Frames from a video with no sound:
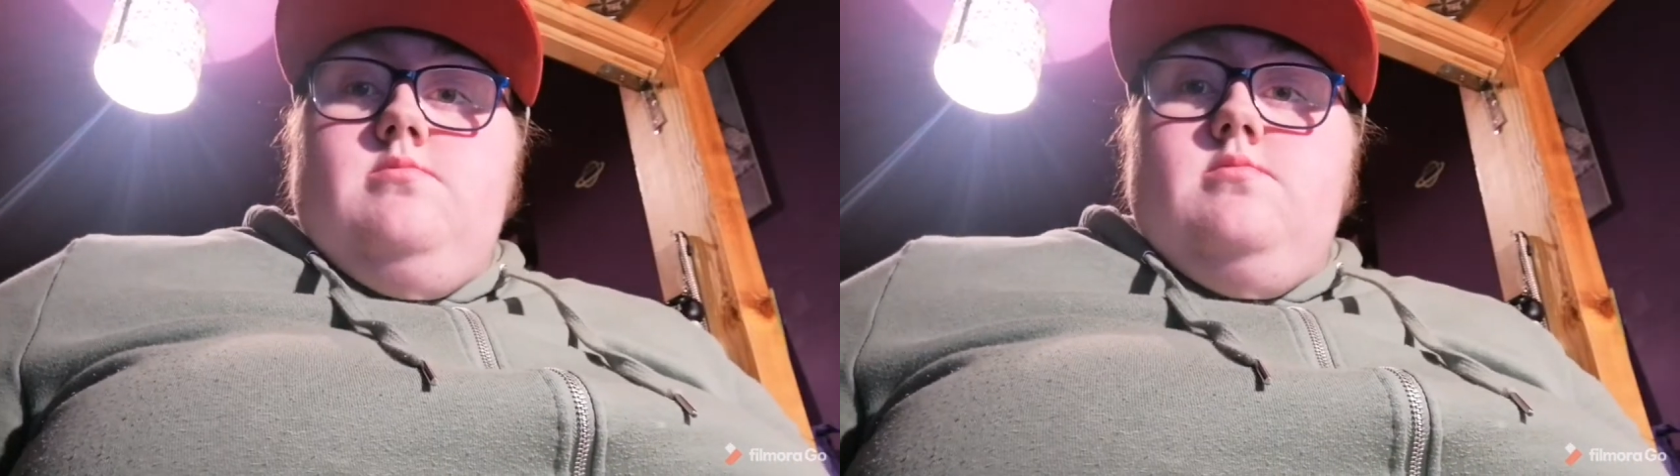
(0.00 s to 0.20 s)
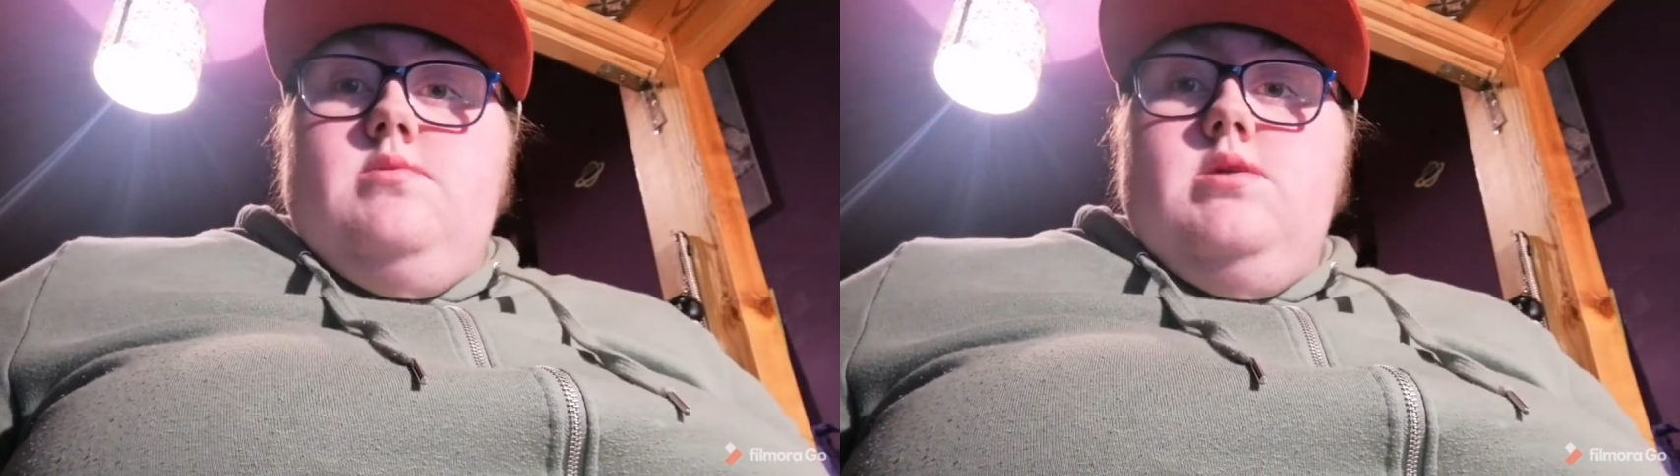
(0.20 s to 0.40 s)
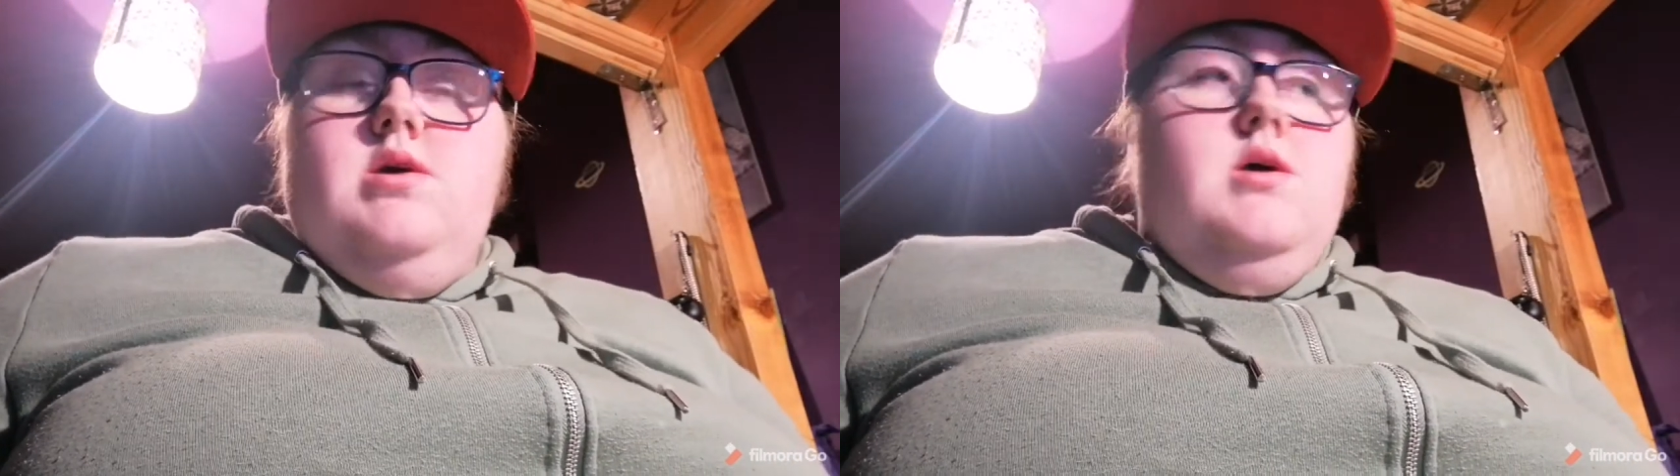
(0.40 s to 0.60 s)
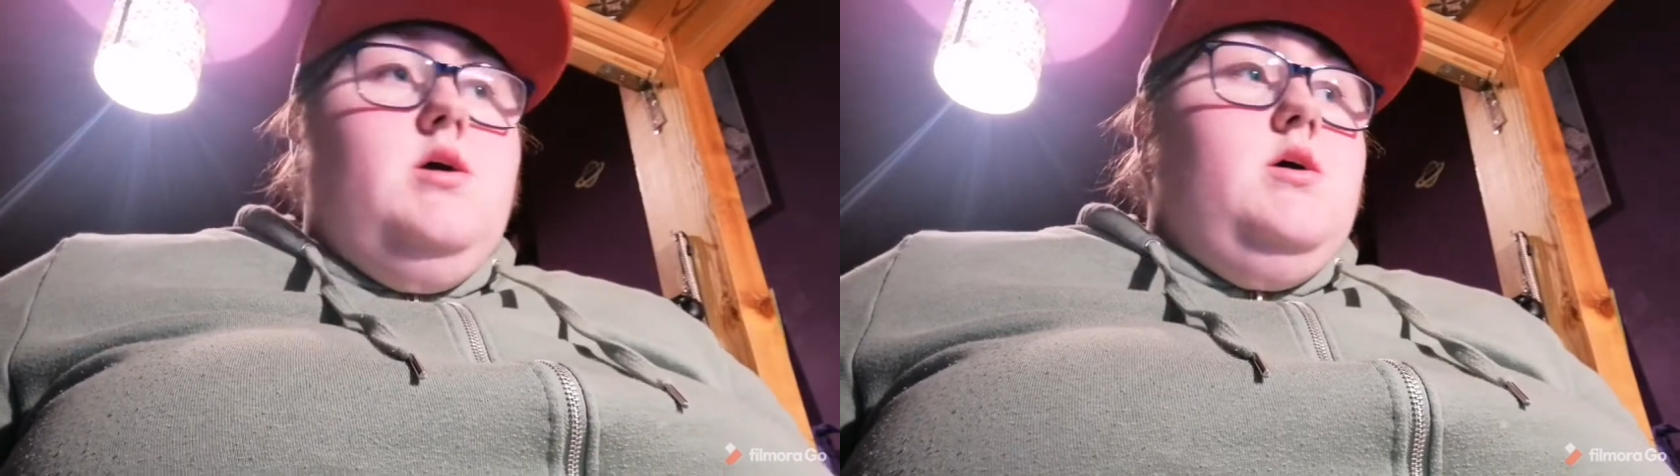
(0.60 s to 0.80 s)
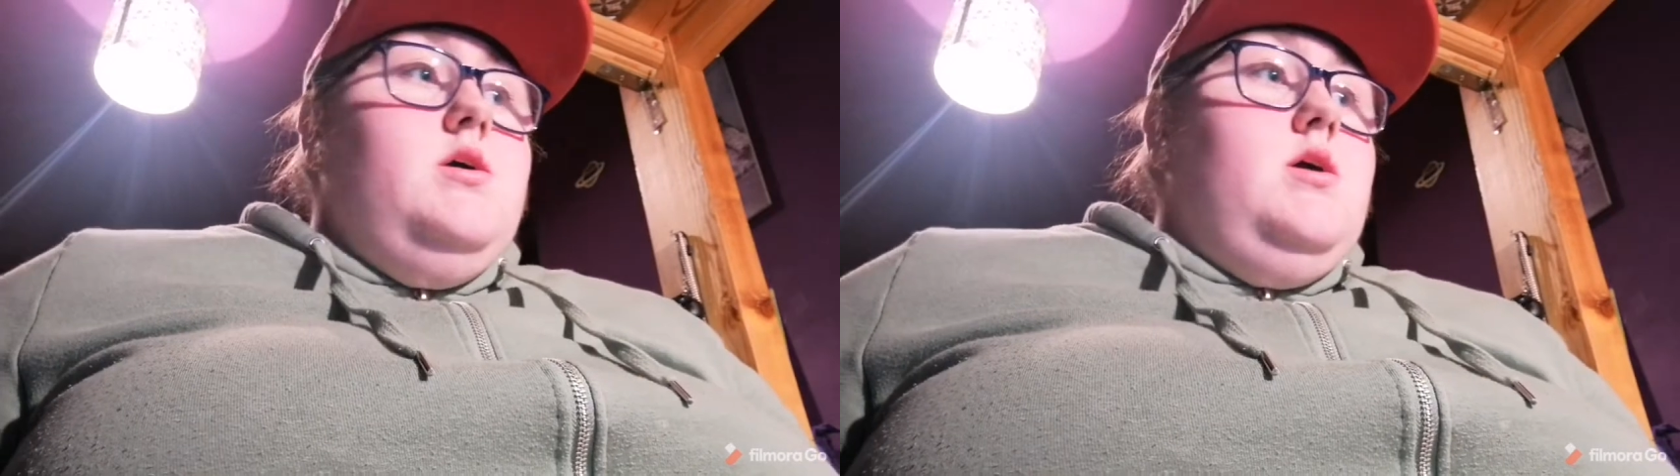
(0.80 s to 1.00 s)
moment,
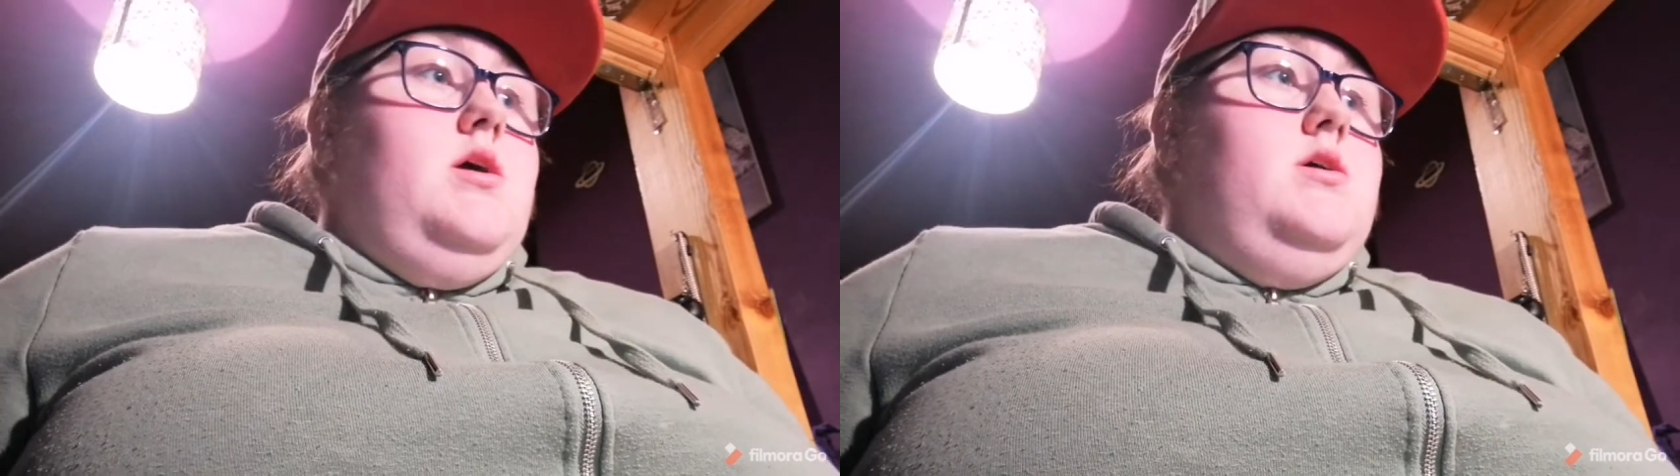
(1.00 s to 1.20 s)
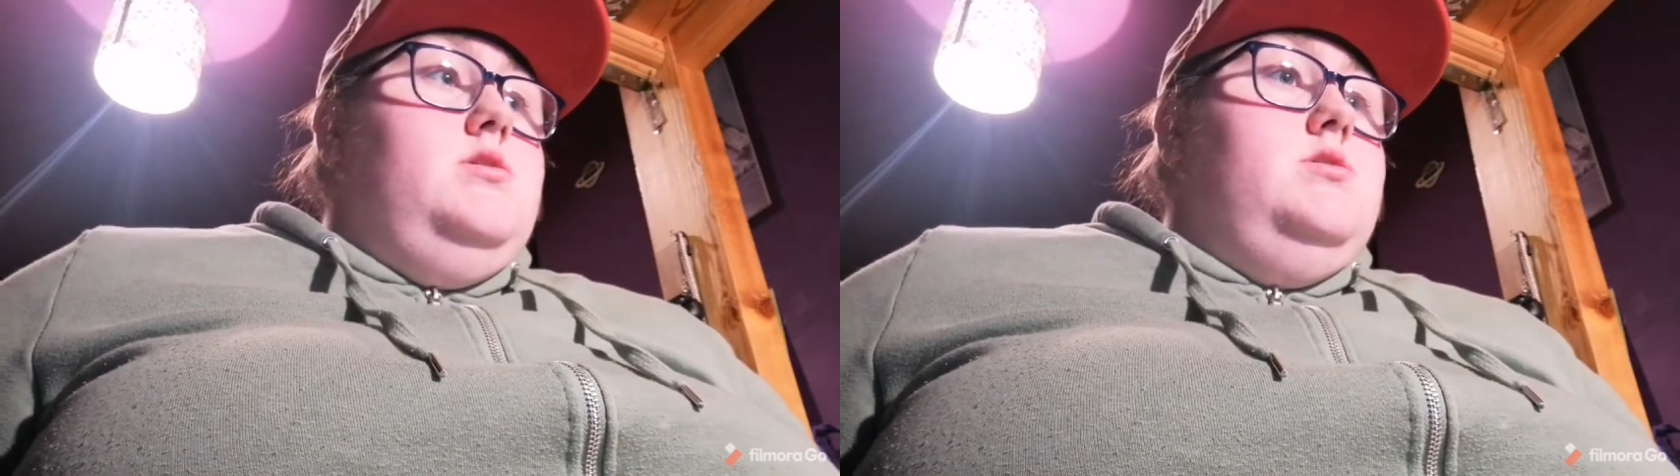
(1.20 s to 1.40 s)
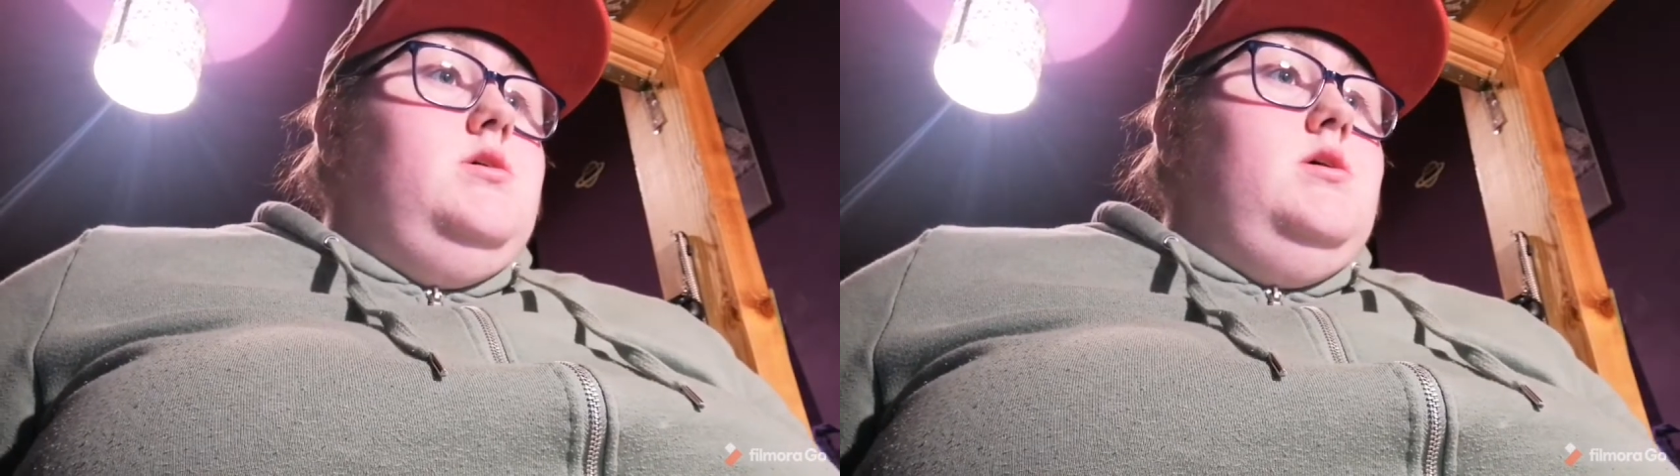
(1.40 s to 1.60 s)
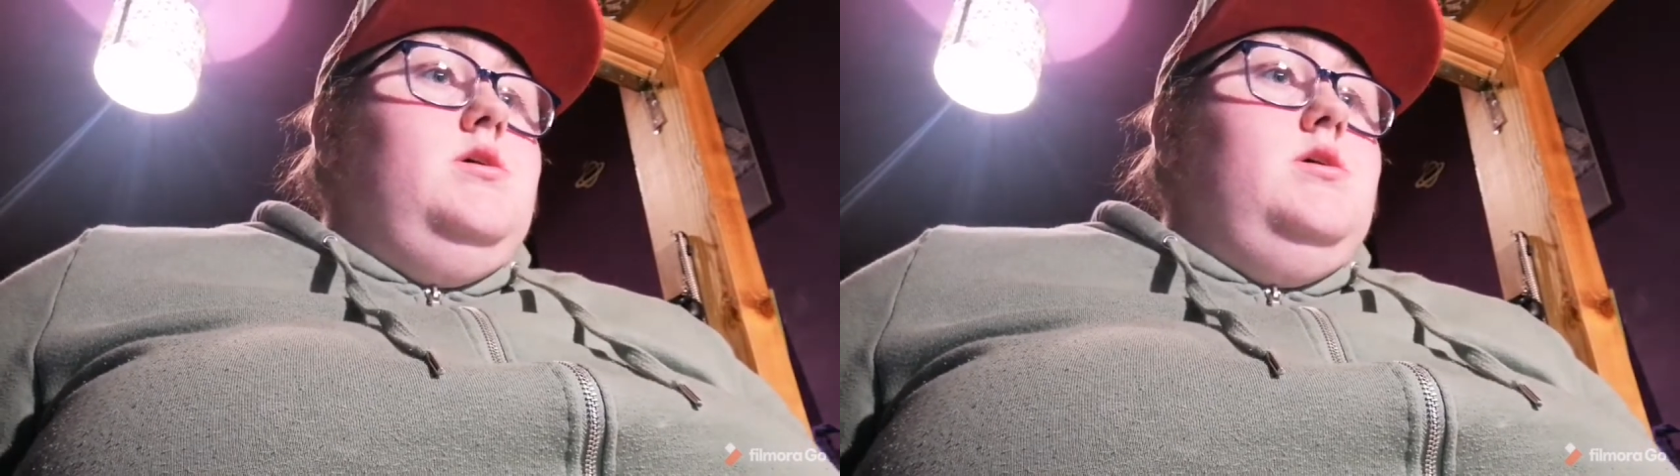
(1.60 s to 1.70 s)
guys.